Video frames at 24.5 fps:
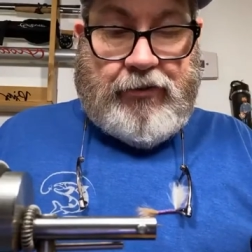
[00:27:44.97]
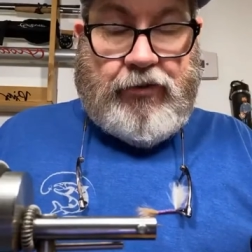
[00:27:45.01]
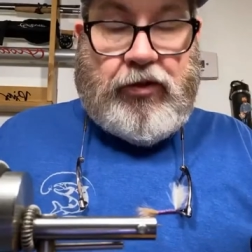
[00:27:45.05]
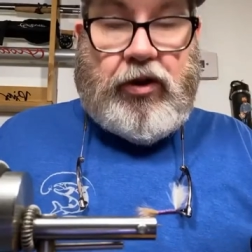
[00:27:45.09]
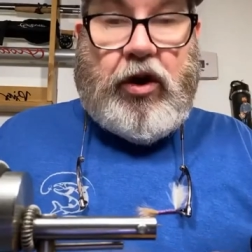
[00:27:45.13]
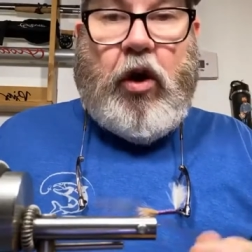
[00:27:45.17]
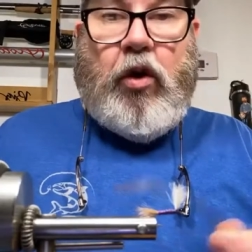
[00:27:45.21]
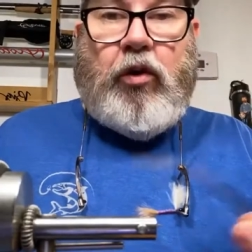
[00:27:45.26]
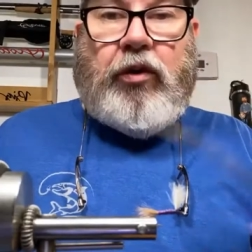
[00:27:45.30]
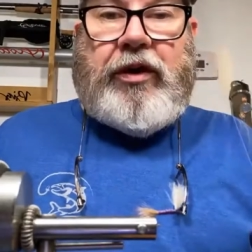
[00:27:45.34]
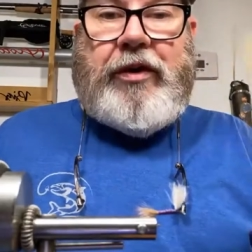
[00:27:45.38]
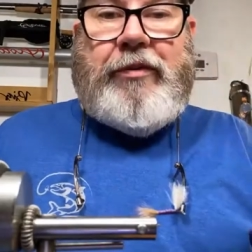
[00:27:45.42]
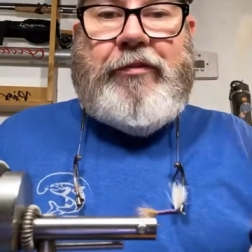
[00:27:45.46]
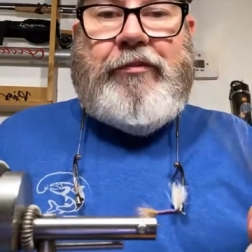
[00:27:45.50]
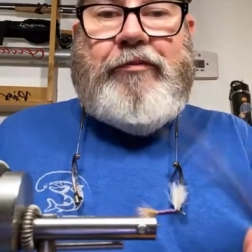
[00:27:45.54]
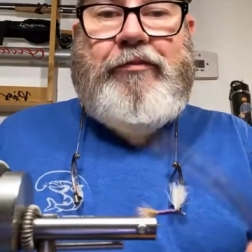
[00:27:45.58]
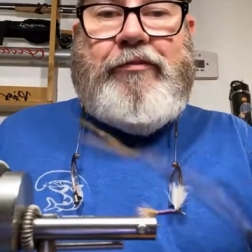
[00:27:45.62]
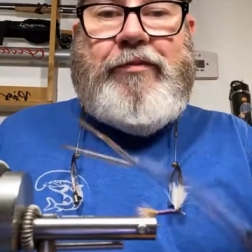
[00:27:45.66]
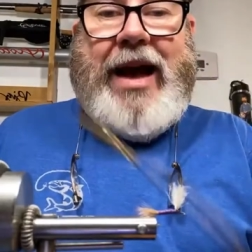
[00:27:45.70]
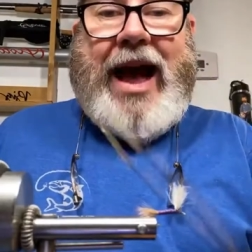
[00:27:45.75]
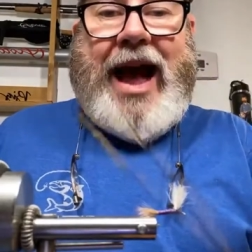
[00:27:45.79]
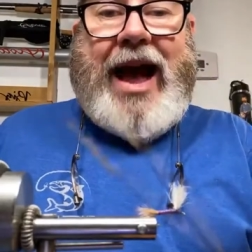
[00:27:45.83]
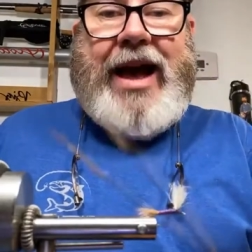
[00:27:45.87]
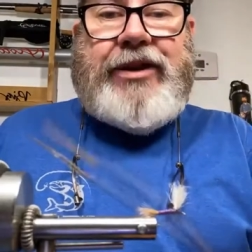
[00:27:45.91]
golden
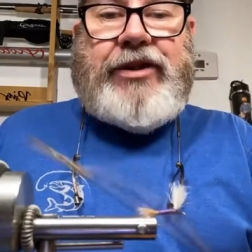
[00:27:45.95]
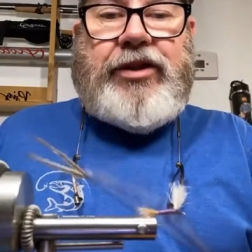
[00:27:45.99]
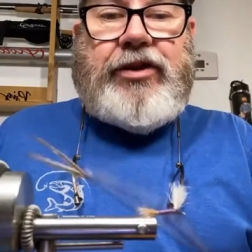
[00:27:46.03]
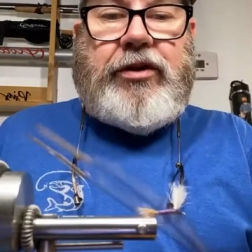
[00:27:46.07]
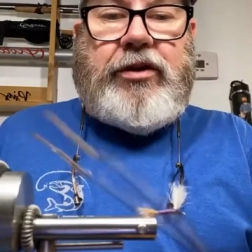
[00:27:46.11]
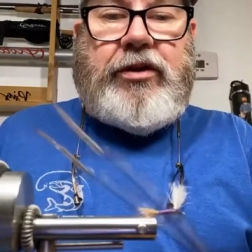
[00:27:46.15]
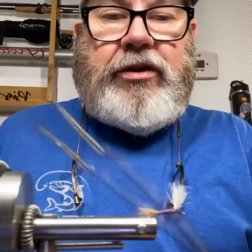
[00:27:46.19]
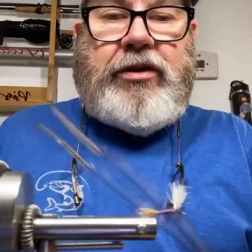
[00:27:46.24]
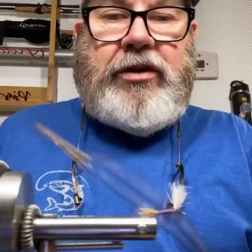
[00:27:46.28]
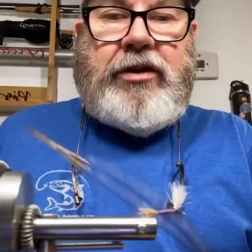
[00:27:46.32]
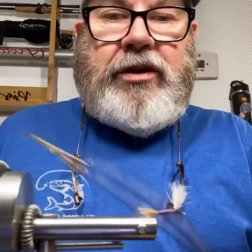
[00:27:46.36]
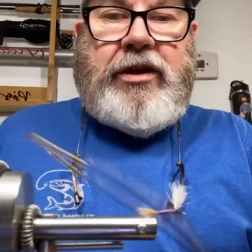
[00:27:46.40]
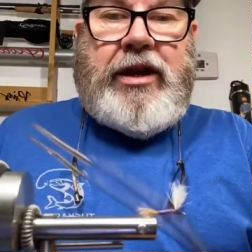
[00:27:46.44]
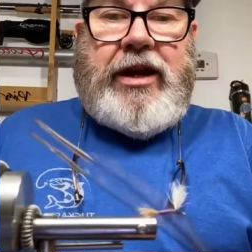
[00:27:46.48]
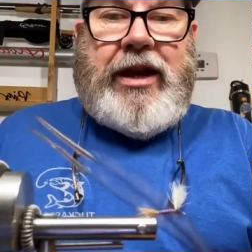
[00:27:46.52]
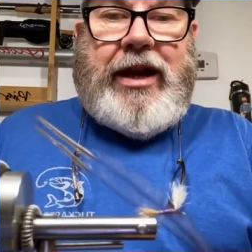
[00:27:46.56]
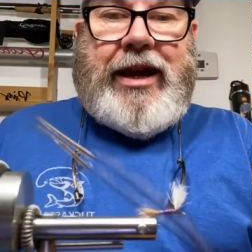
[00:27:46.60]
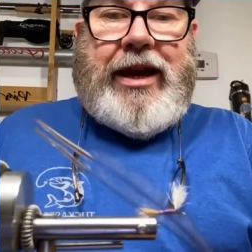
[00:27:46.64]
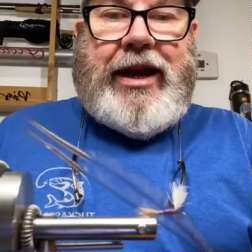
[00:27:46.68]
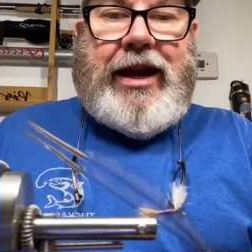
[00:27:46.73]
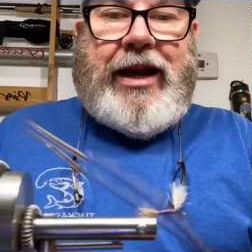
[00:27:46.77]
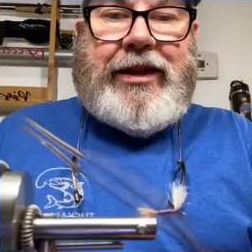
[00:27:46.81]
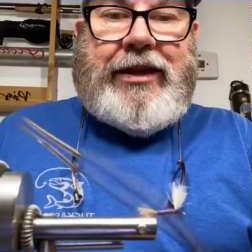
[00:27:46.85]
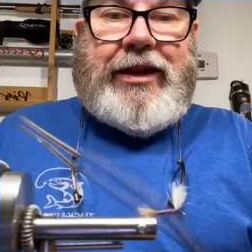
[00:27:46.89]
badger.
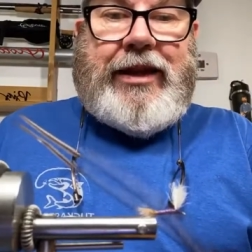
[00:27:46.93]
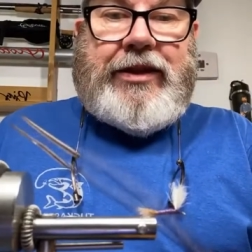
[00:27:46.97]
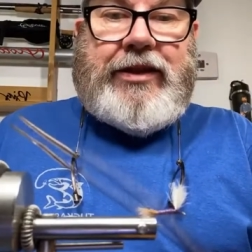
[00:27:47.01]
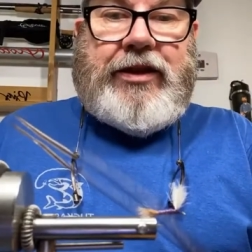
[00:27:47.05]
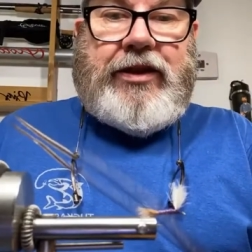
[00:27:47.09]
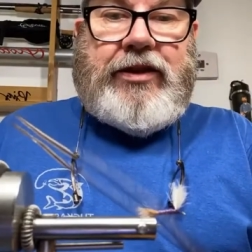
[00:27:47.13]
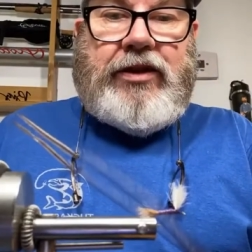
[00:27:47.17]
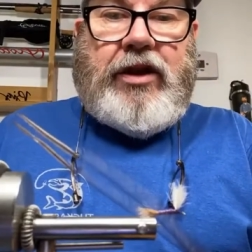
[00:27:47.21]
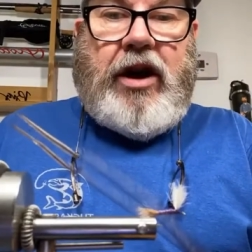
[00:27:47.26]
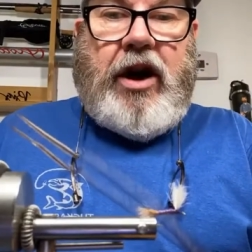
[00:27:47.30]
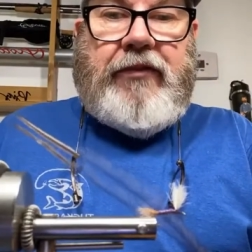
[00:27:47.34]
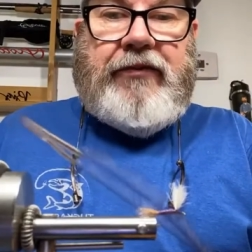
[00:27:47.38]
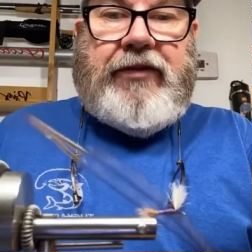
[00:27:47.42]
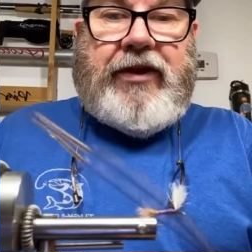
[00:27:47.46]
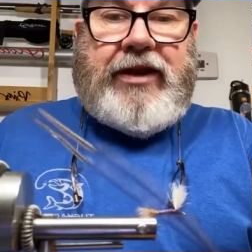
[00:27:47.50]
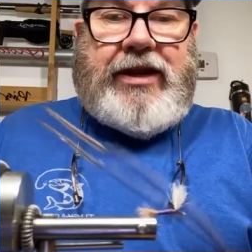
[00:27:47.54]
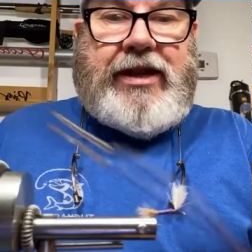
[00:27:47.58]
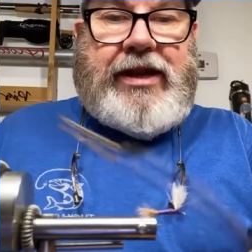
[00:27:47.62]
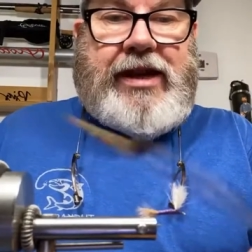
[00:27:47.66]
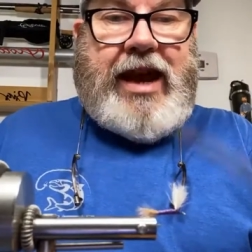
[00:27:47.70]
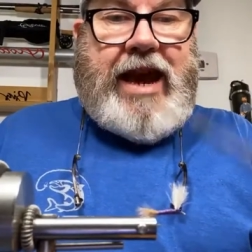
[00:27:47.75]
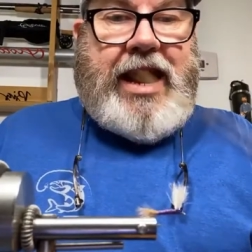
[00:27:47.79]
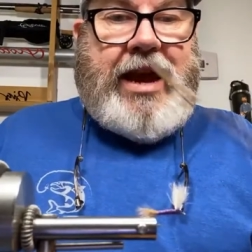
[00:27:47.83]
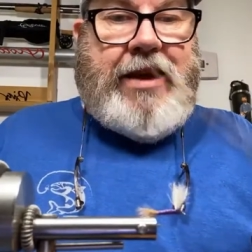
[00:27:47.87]
This is off a
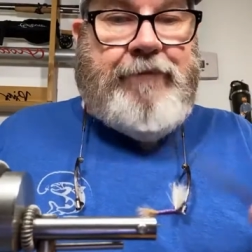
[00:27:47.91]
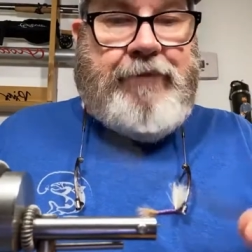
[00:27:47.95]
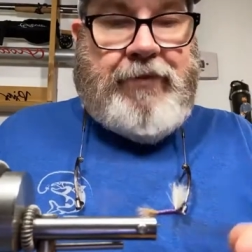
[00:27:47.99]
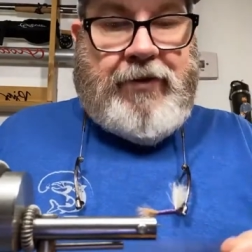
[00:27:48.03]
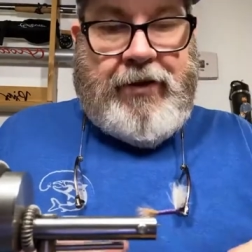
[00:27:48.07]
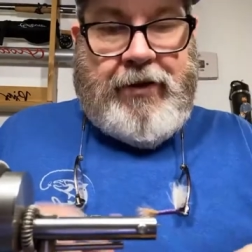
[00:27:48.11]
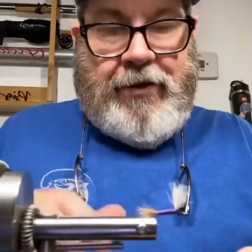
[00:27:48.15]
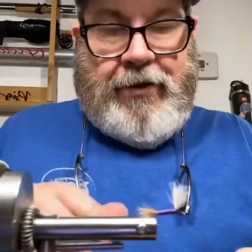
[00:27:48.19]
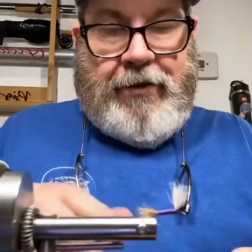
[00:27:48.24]
Cape,